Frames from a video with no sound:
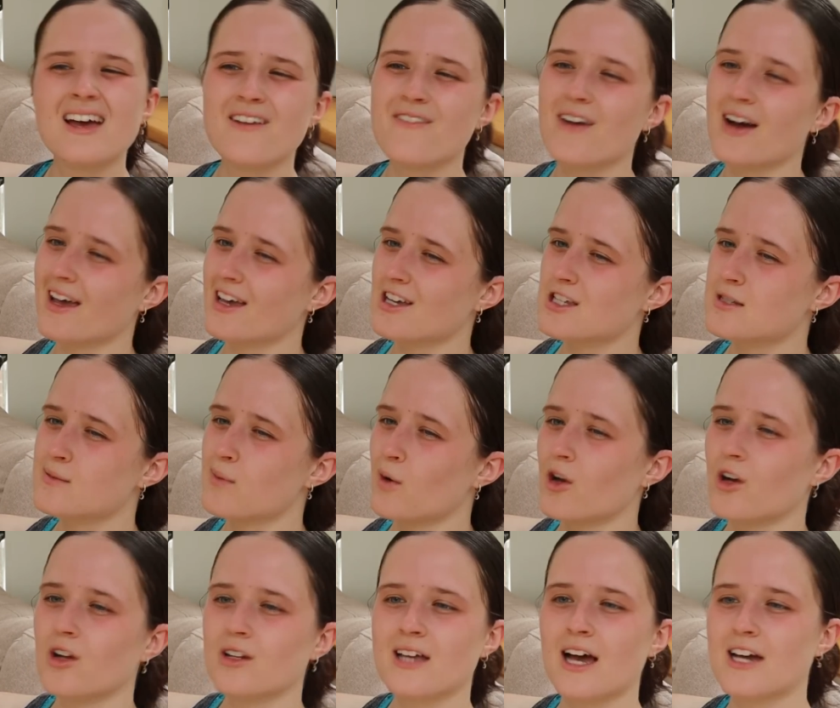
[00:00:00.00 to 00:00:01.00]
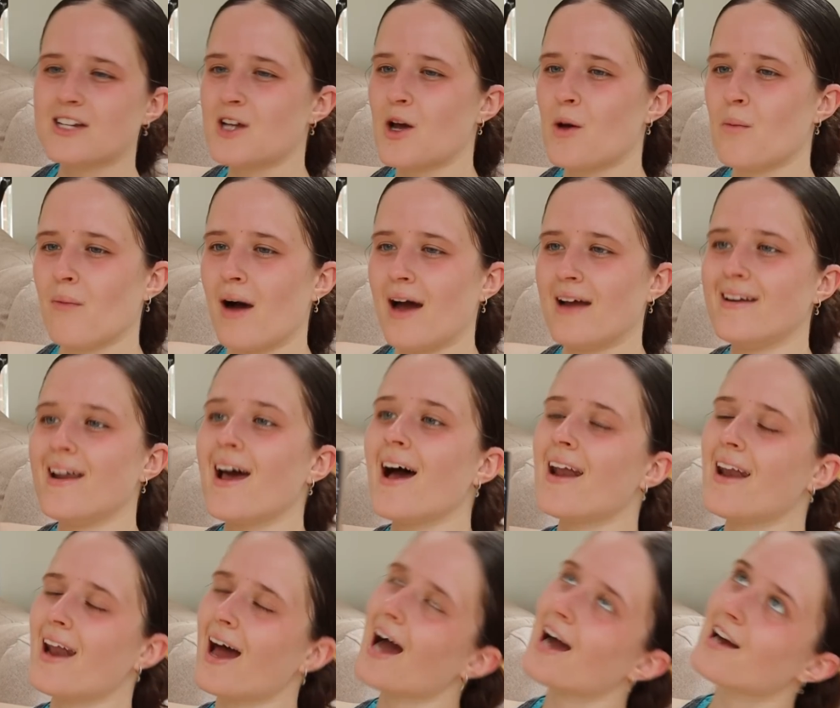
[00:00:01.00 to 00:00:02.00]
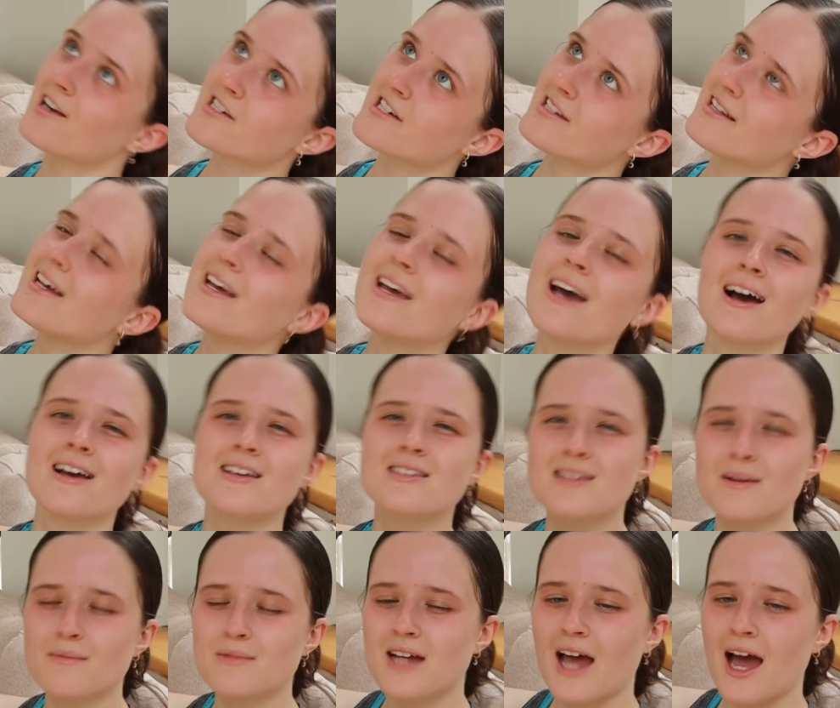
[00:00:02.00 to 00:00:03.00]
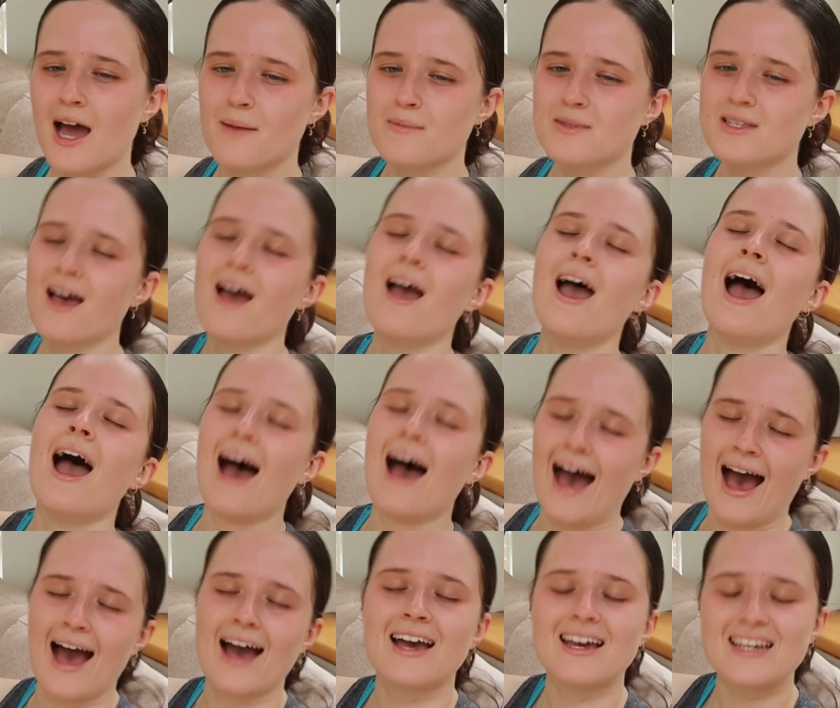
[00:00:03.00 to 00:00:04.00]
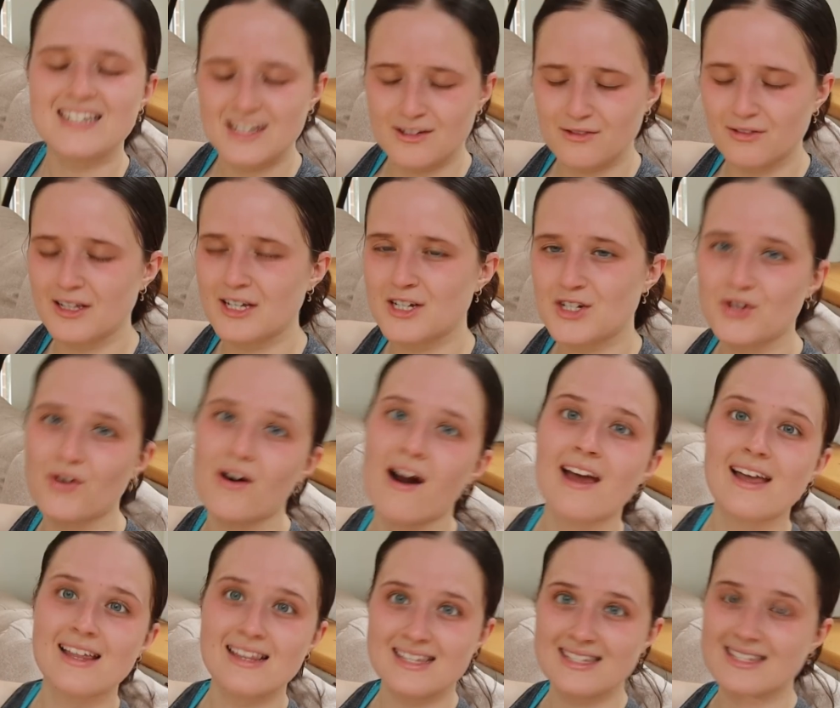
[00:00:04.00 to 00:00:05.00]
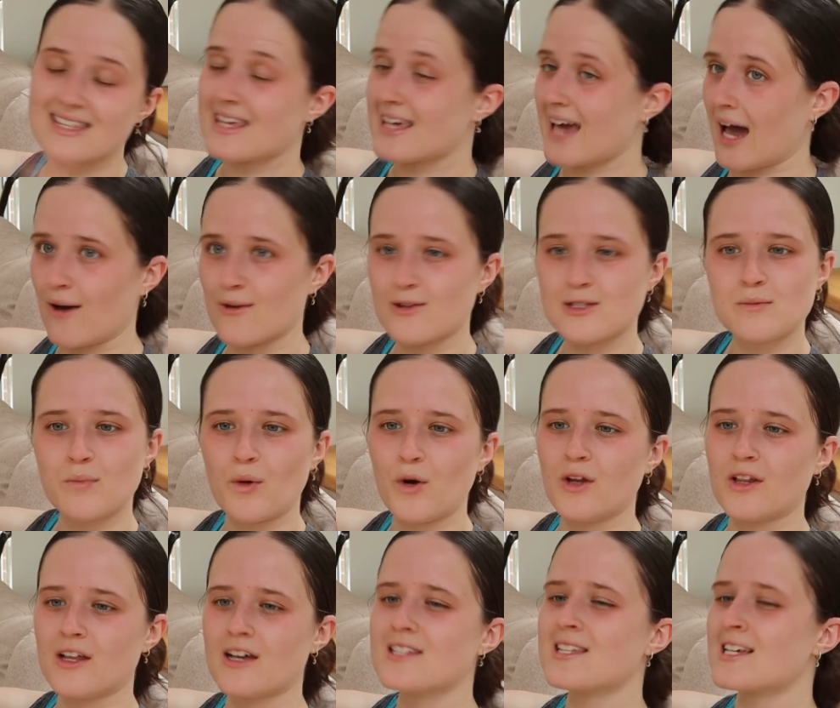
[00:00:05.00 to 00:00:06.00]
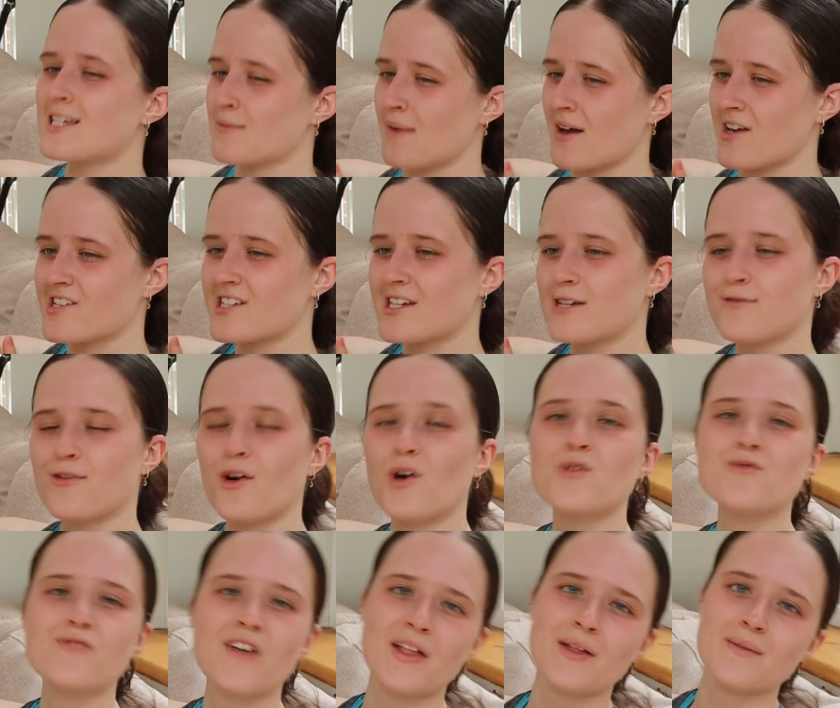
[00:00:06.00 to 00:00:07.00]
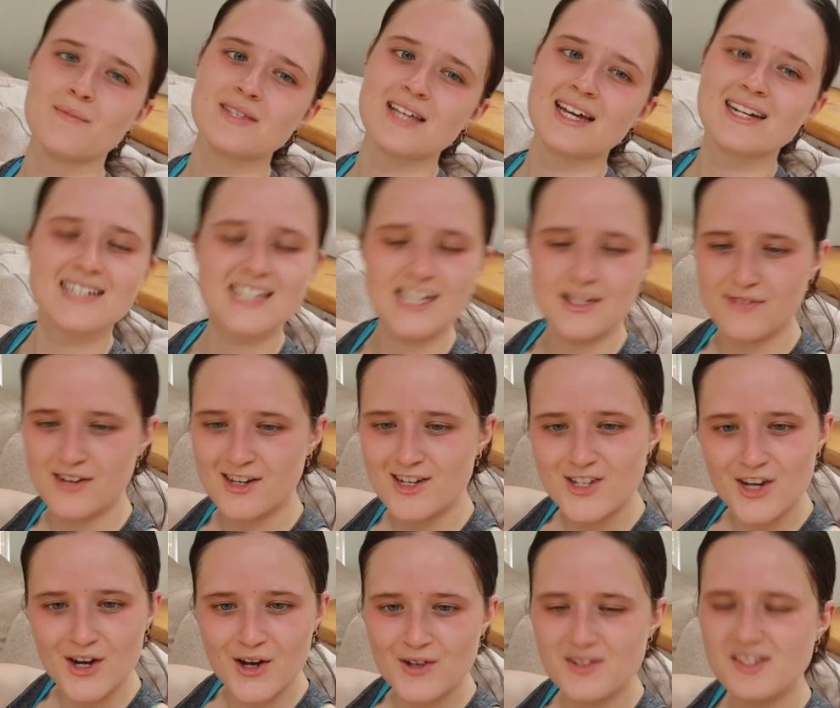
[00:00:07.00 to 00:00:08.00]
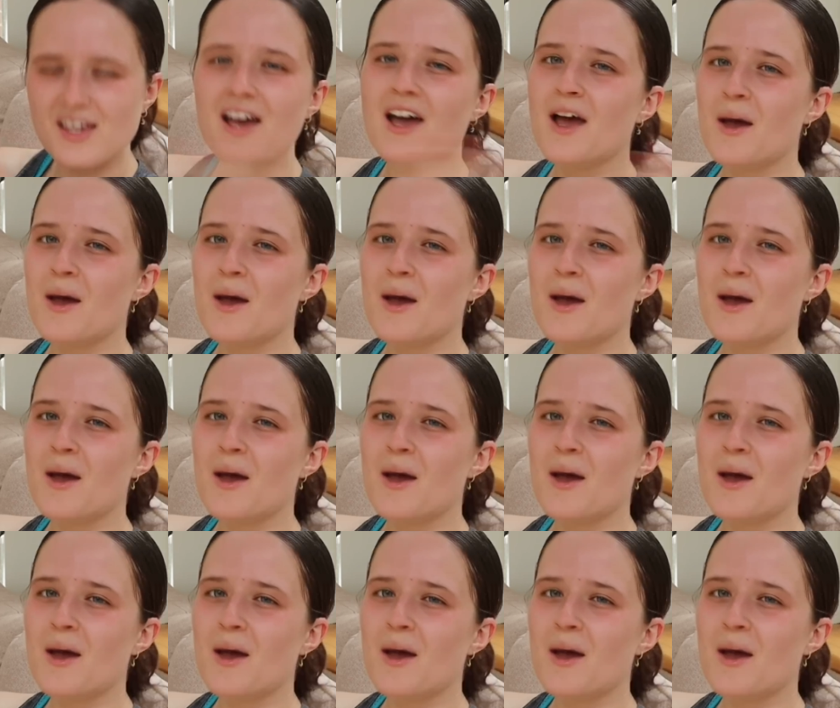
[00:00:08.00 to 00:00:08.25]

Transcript: If I get spoiled, I don't mind it. And actually, I sometimes actively try and seek out spoilers, especially for films and TV shows,